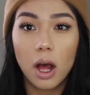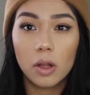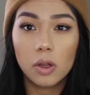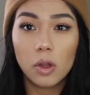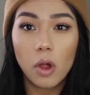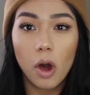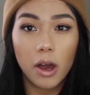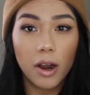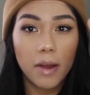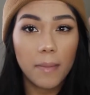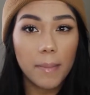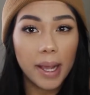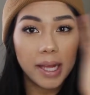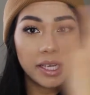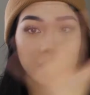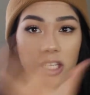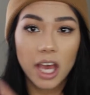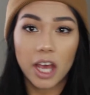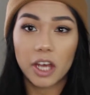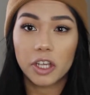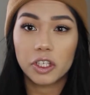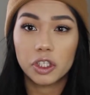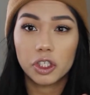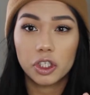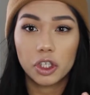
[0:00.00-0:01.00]
a lot of my
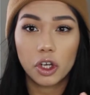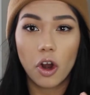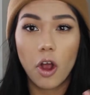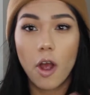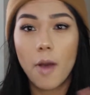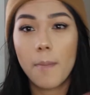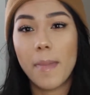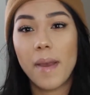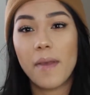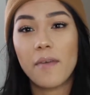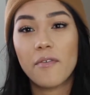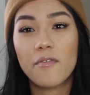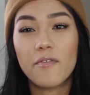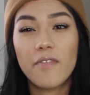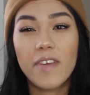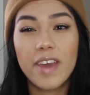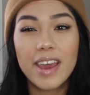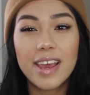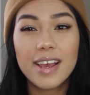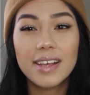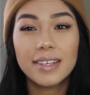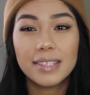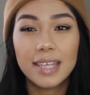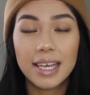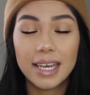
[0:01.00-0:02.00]
texture on my
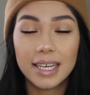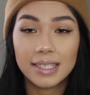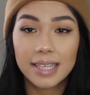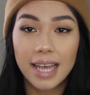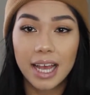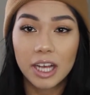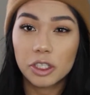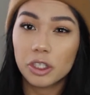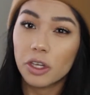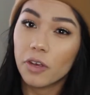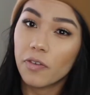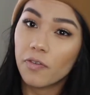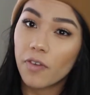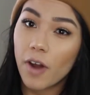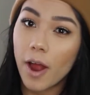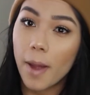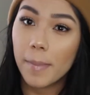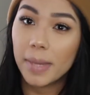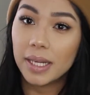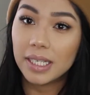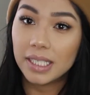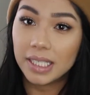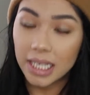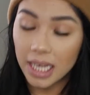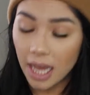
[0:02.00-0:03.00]
face is actually
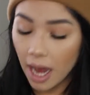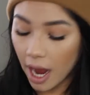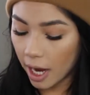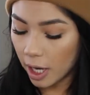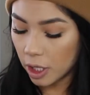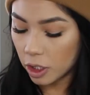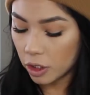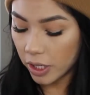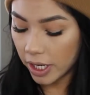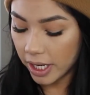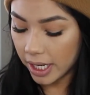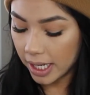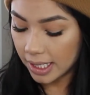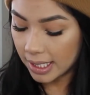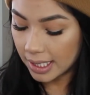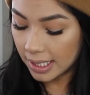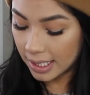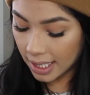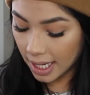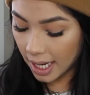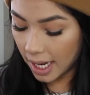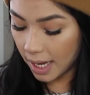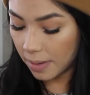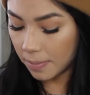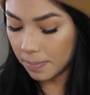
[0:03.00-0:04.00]
from a dehydrated
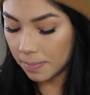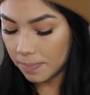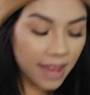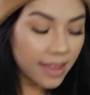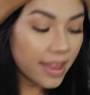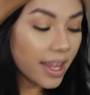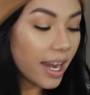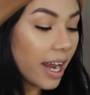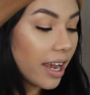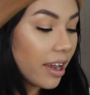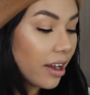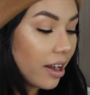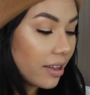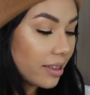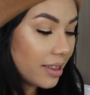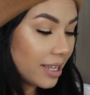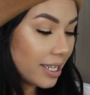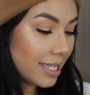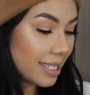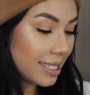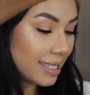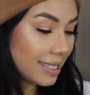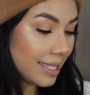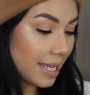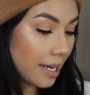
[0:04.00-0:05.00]
skin. Then I got the
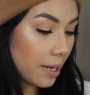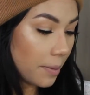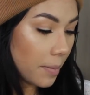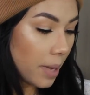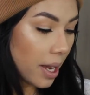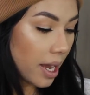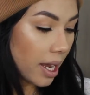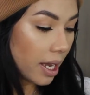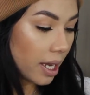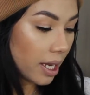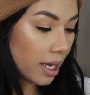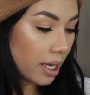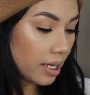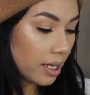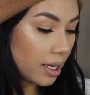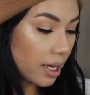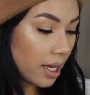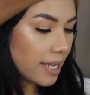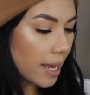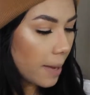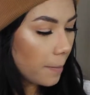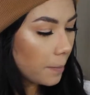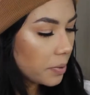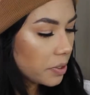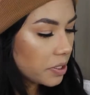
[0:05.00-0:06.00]
niacinamide
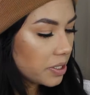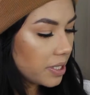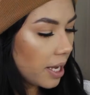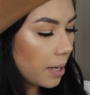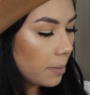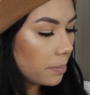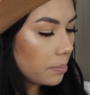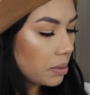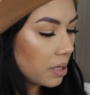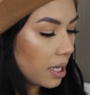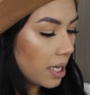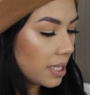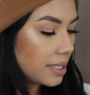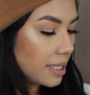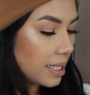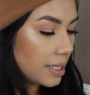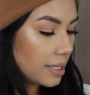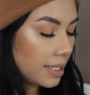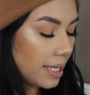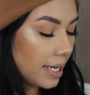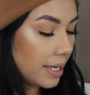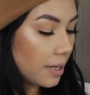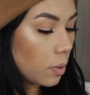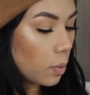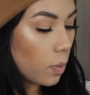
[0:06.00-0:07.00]
10% plus
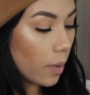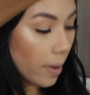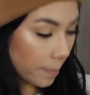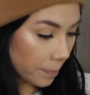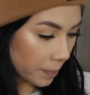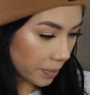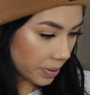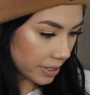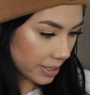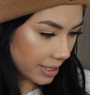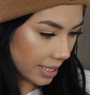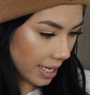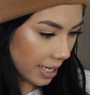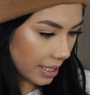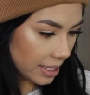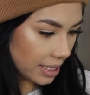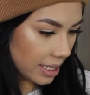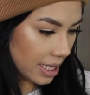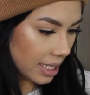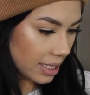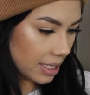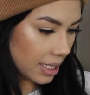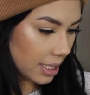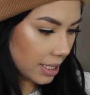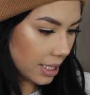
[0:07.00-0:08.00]
zinc 1%.
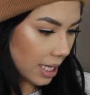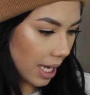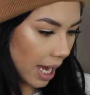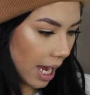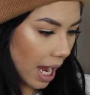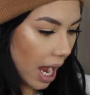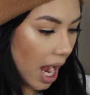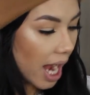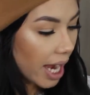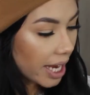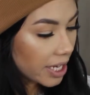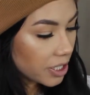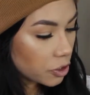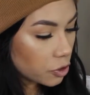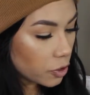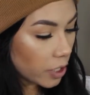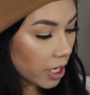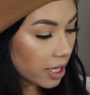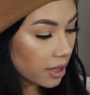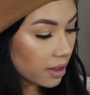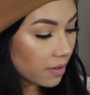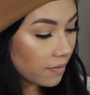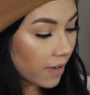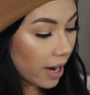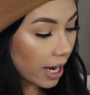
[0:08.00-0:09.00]
This is a high
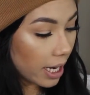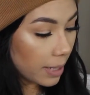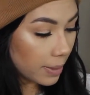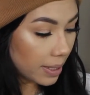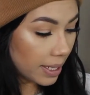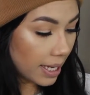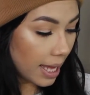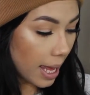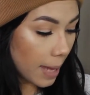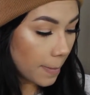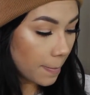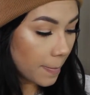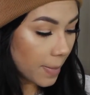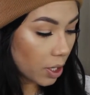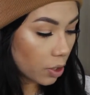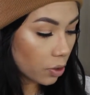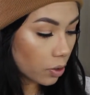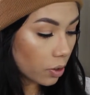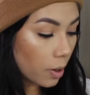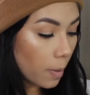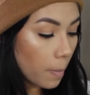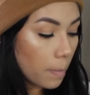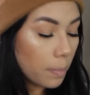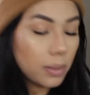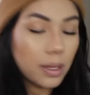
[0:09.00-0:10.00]
strength vitamin and
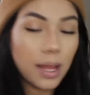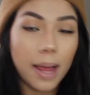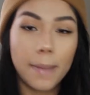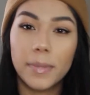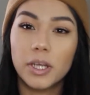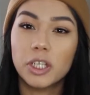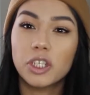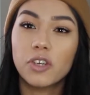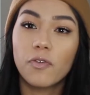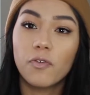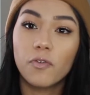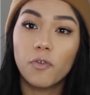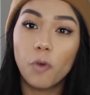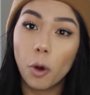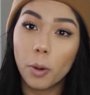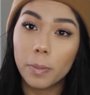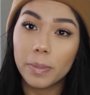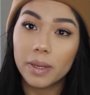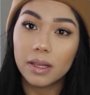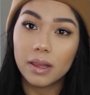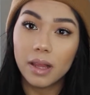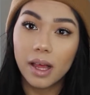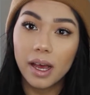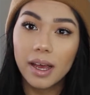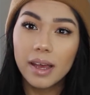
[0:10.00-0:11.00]
mineral blemish
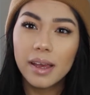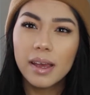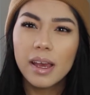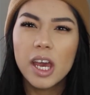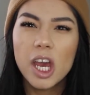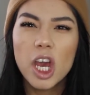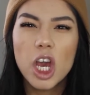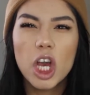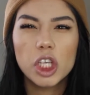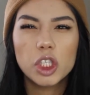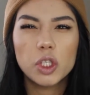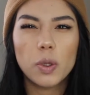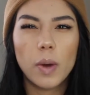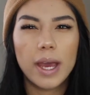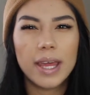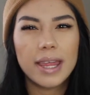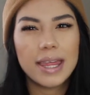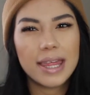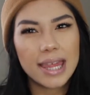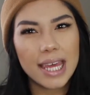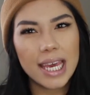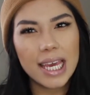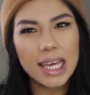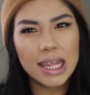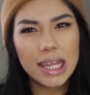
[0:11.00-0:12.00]
formula. So I
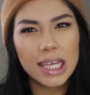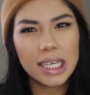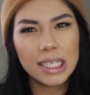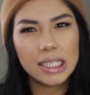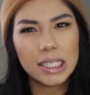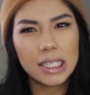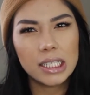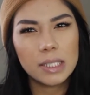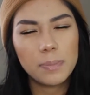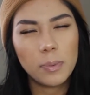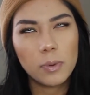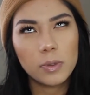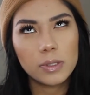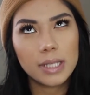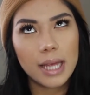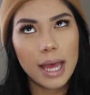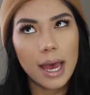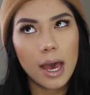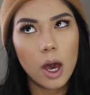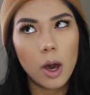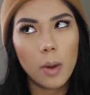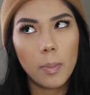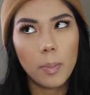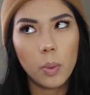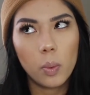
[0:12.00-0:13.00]
think this is supposed to
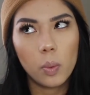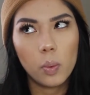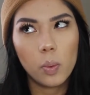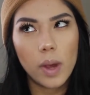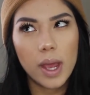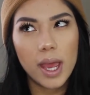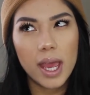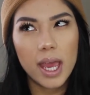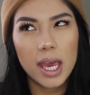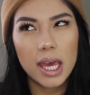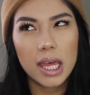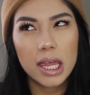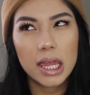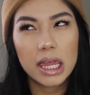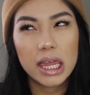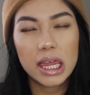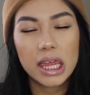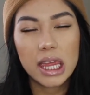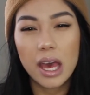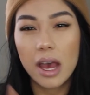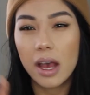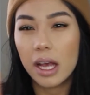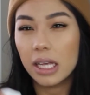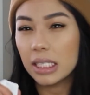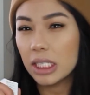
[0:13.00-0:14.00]
help with
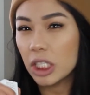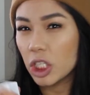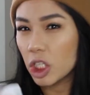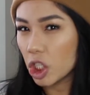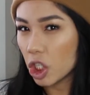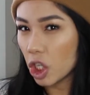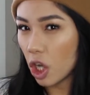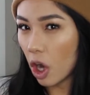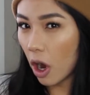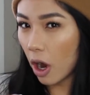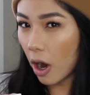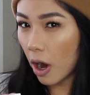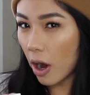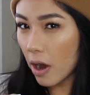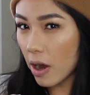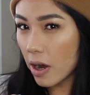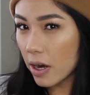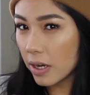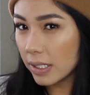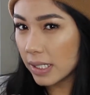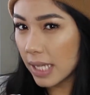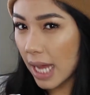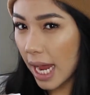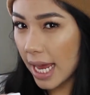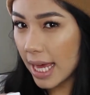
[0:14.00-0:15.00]

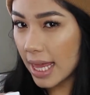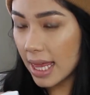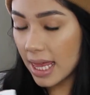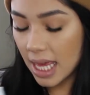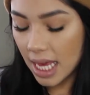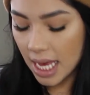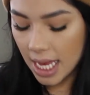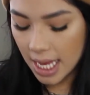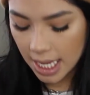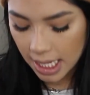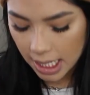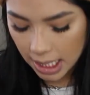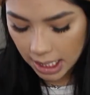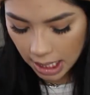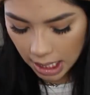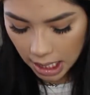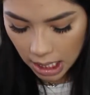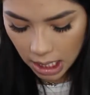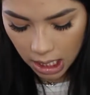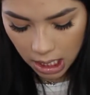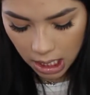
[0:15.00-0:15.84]
scars, I think.